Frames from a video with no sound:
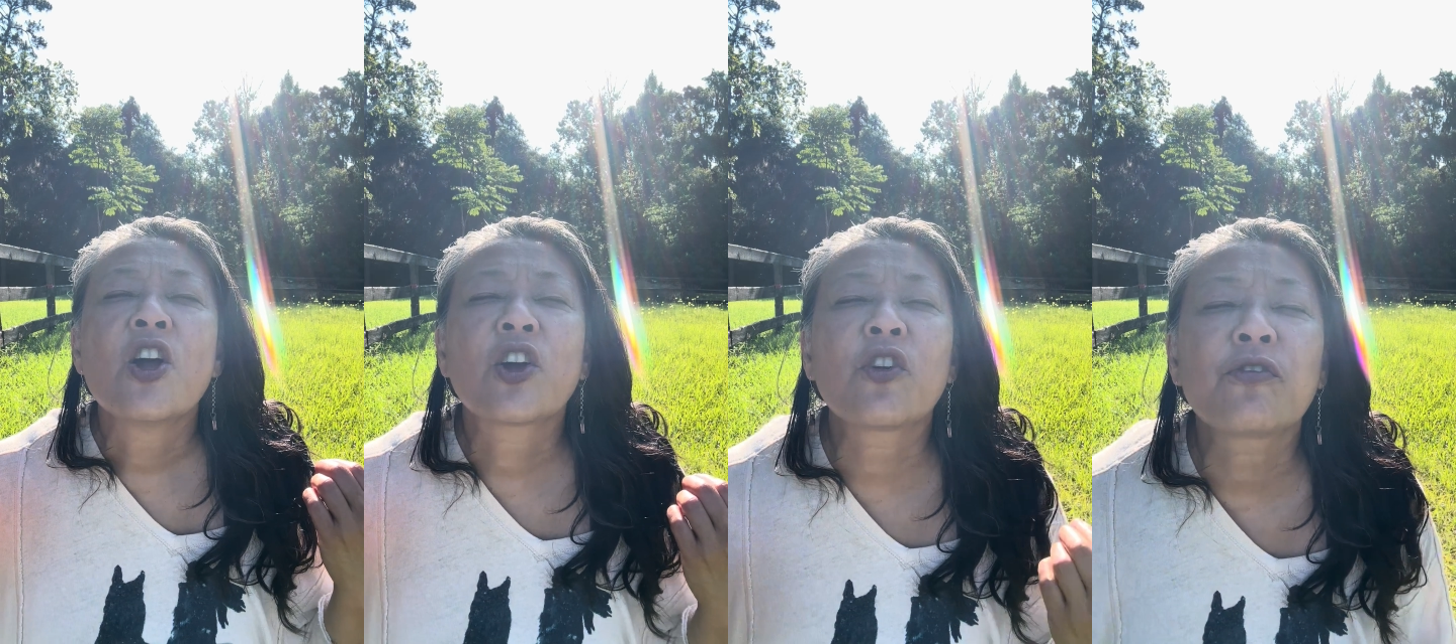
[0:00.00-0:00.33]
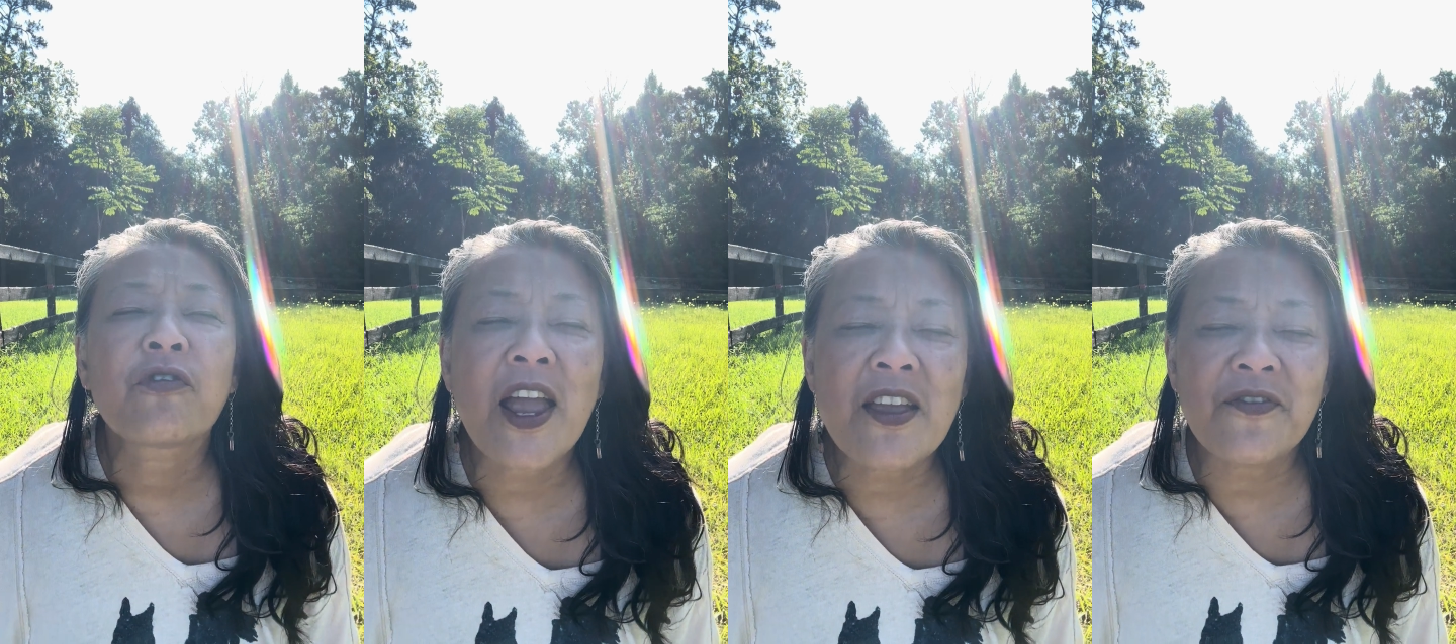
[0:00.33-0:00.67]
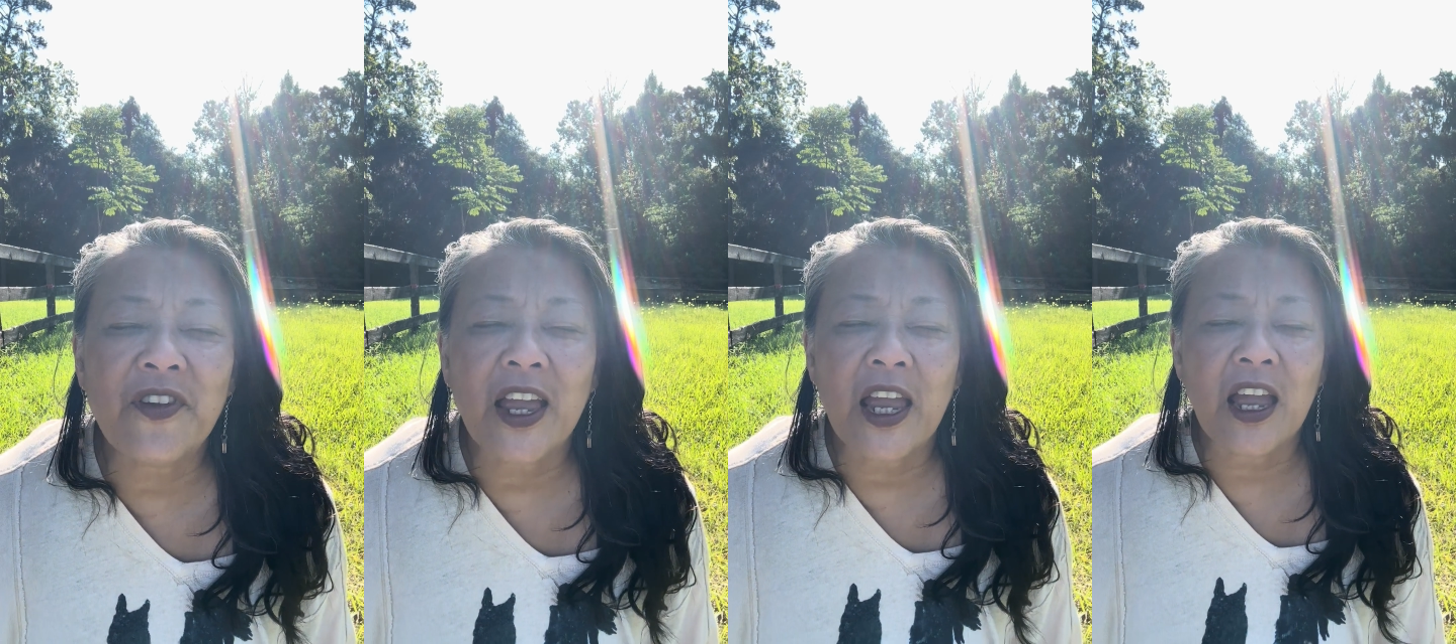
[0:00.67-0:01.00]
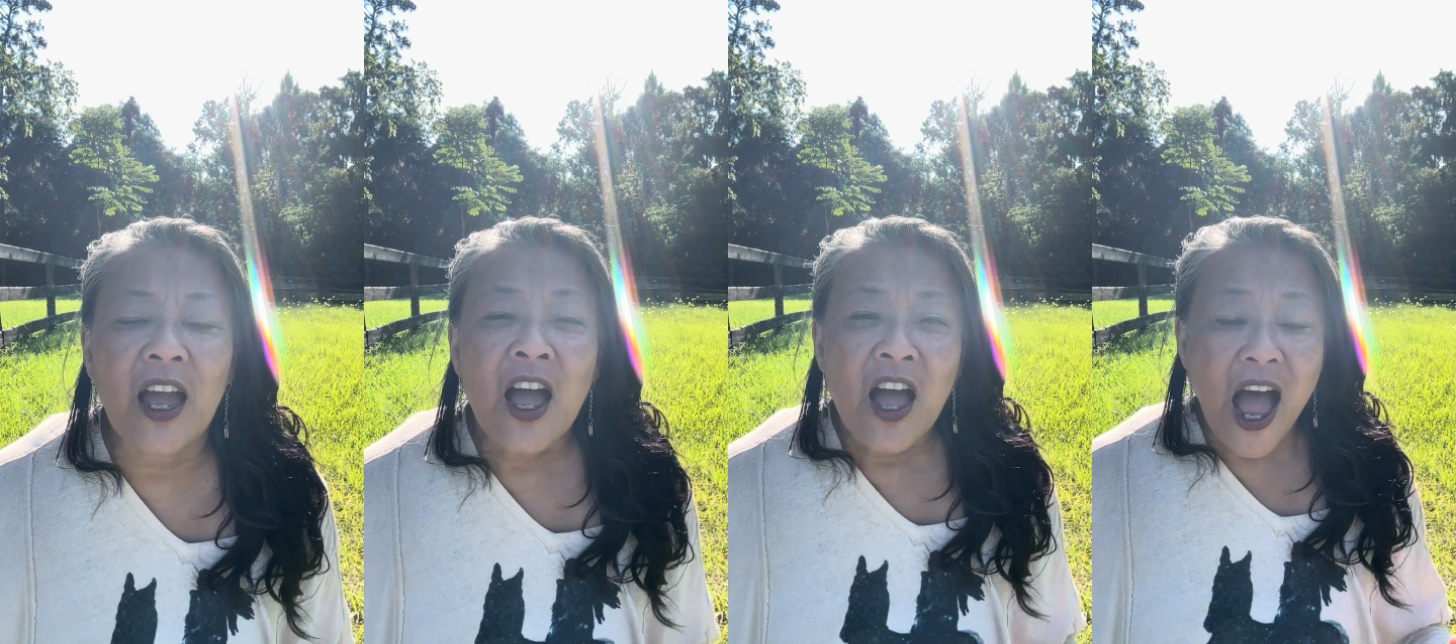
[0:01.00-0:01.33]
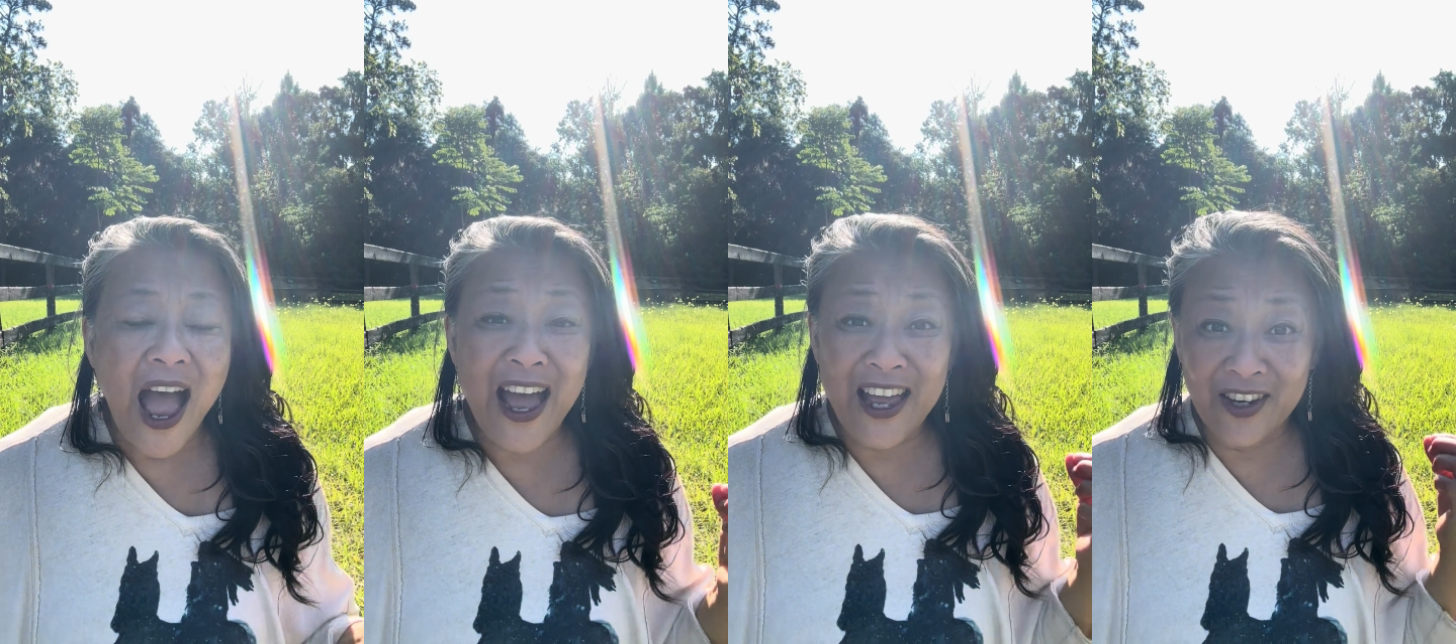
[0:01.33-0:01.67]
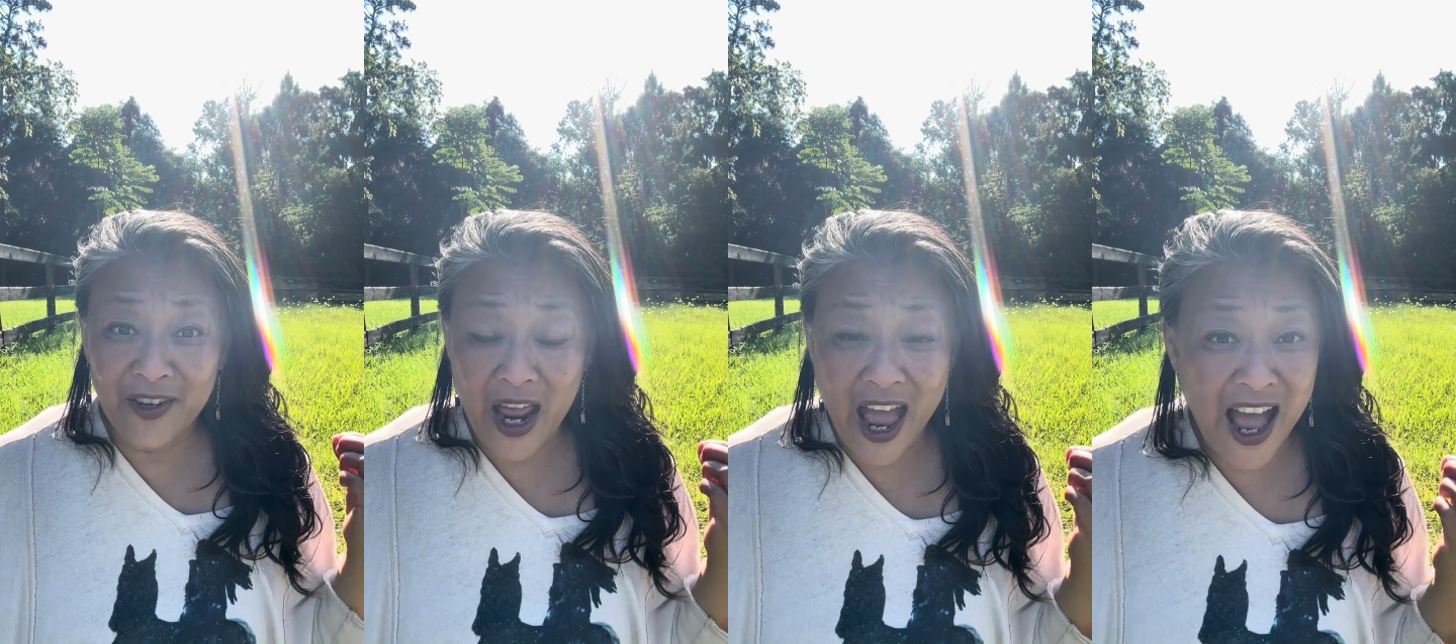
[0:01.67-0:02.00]
craving
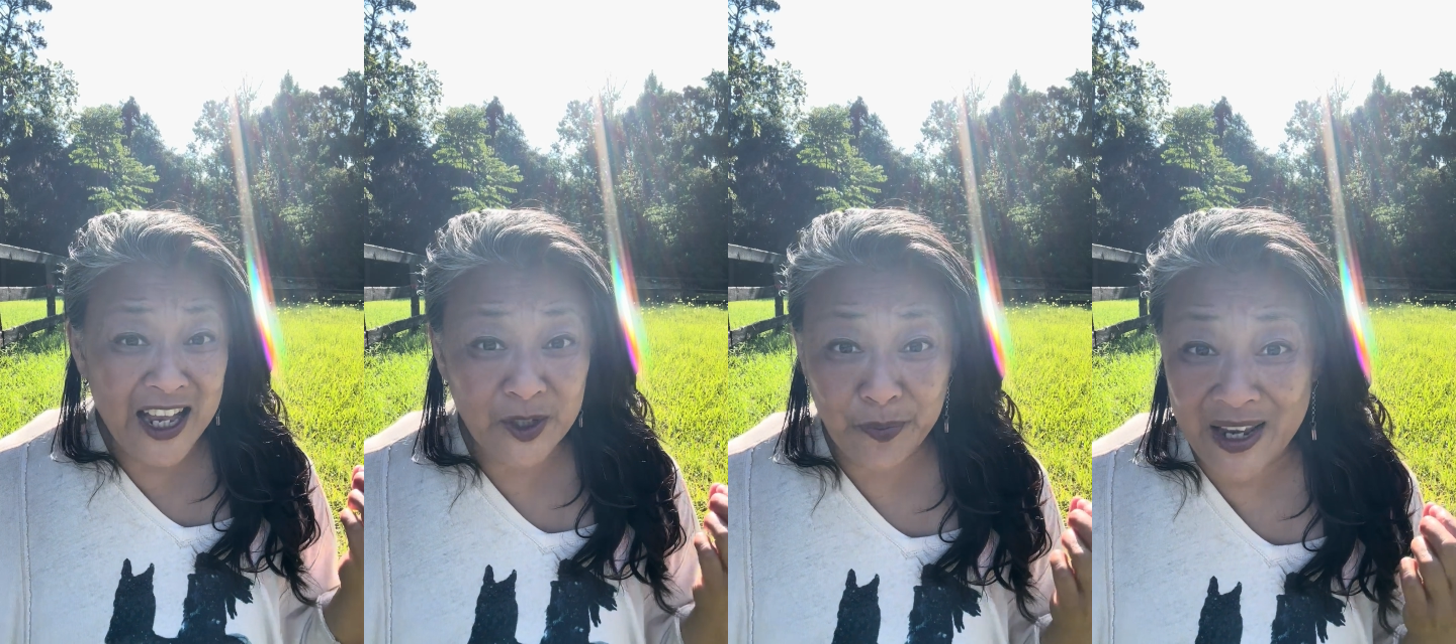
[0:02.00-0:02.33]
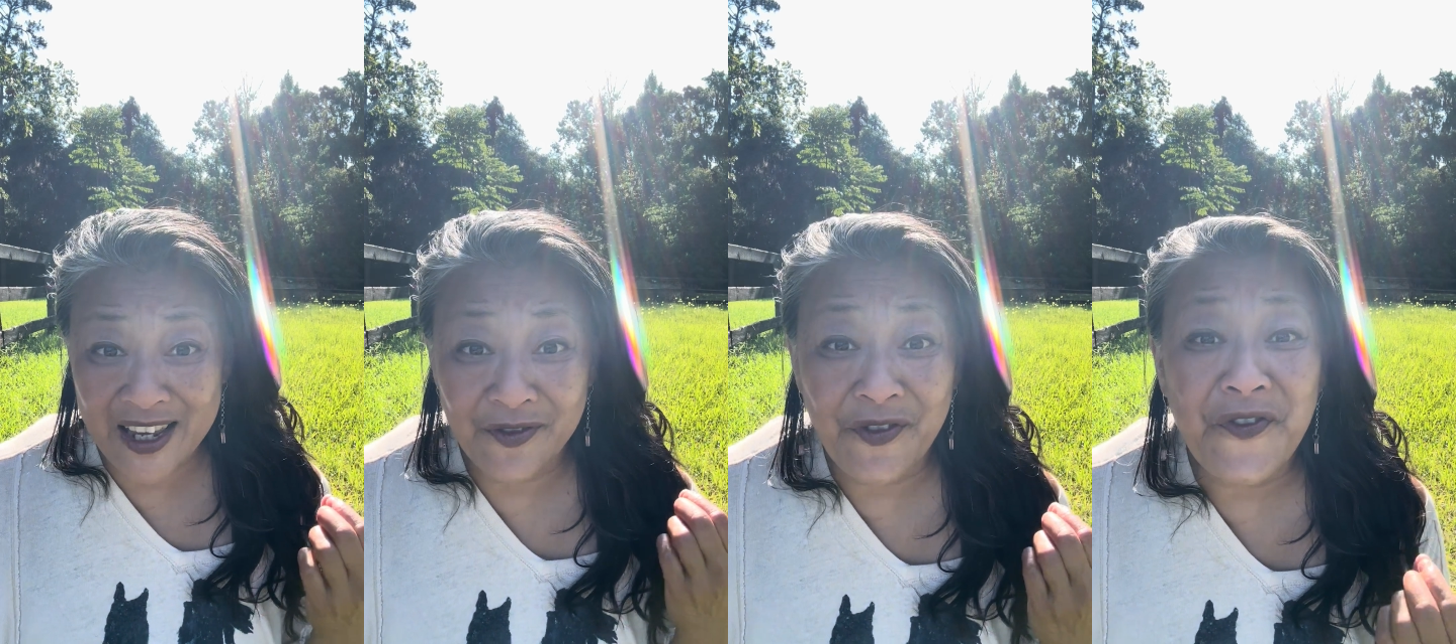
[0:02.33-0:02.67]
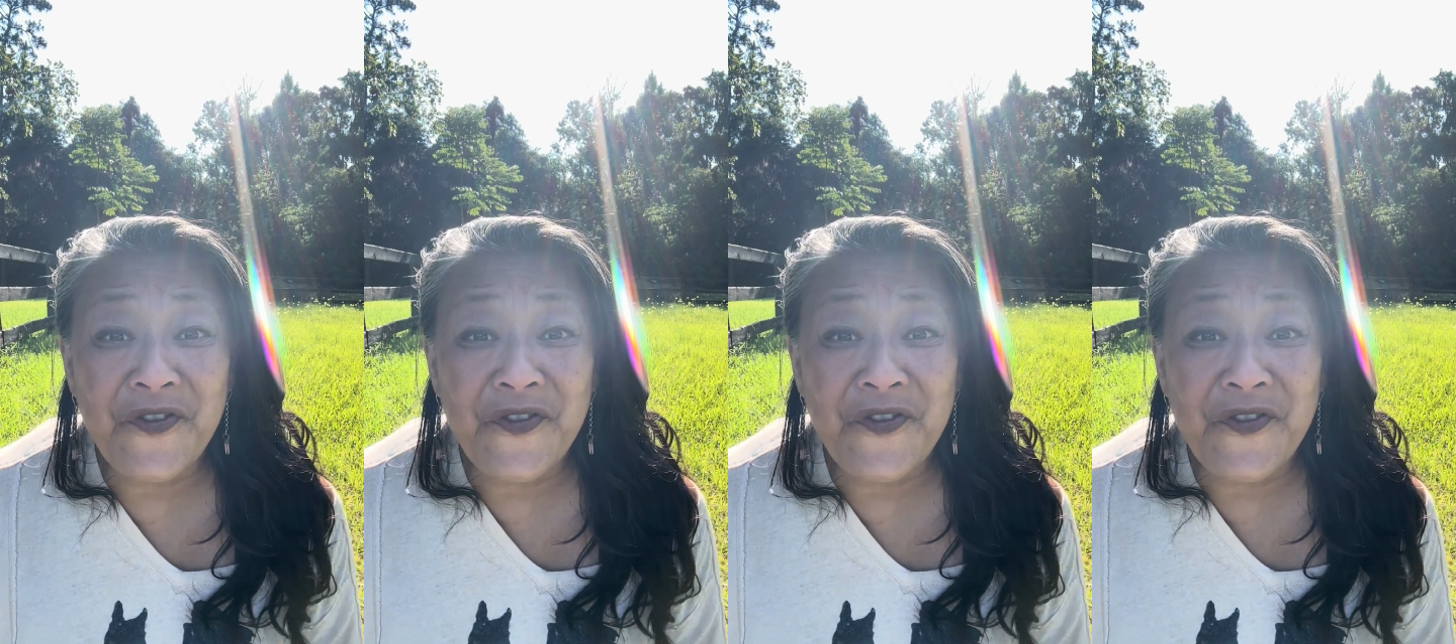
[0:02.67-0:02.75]
and has been